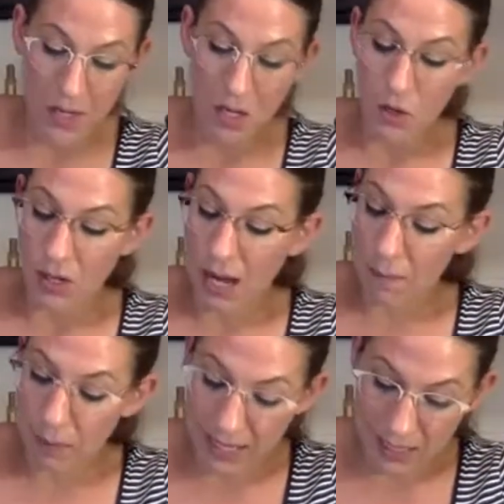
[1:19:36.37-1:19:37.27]
We got
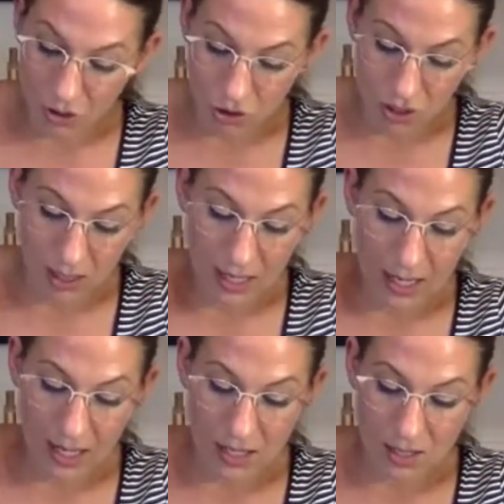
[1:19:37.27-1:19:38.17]
peach,
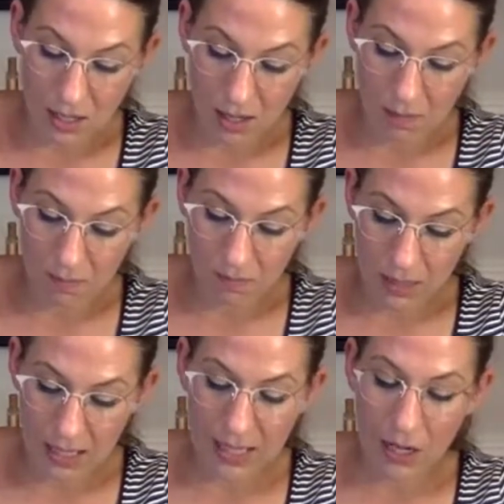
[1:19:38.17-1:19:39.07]
and I
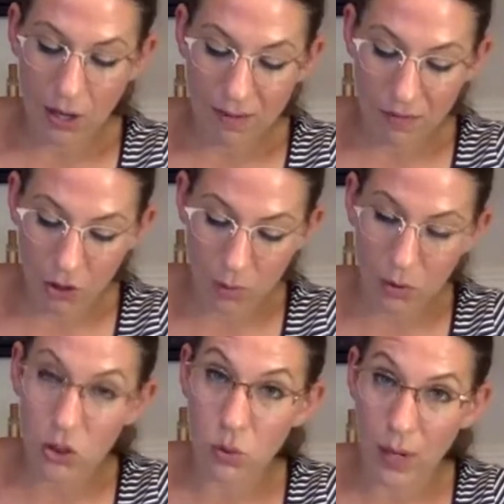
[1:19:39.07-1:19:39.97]
like how I have herbal
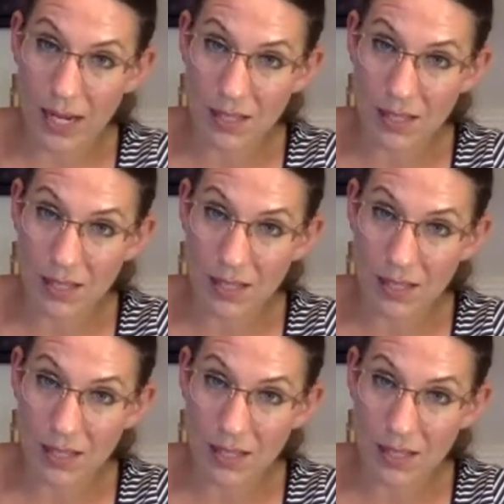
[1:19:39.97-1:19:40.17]
twice.